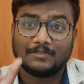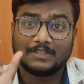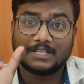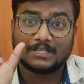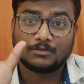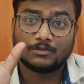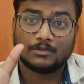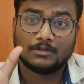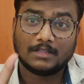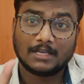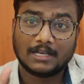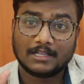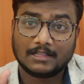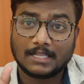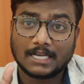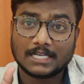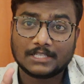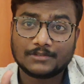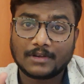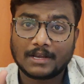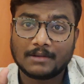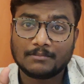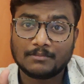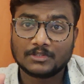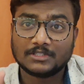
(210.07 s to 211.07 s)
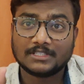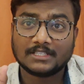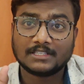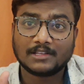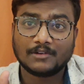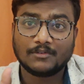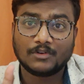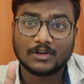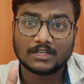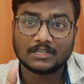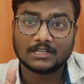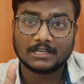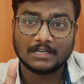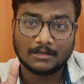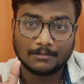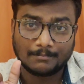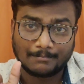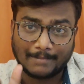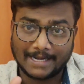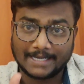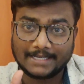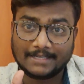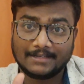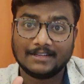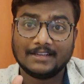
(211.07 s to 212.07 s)
So that, that's why I'm using the word called
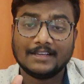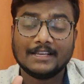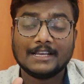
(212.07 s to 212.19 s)
might.